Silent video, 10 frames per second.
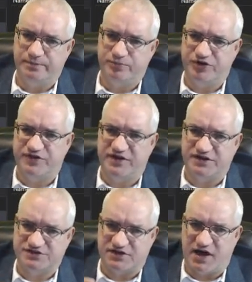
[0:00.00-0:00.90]
put
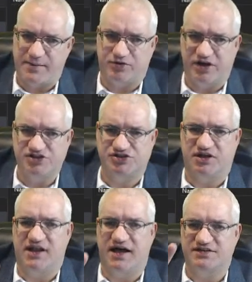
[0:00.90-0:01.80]
this and
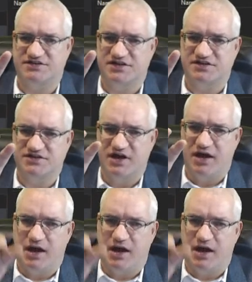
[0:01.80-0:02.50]
operationalize this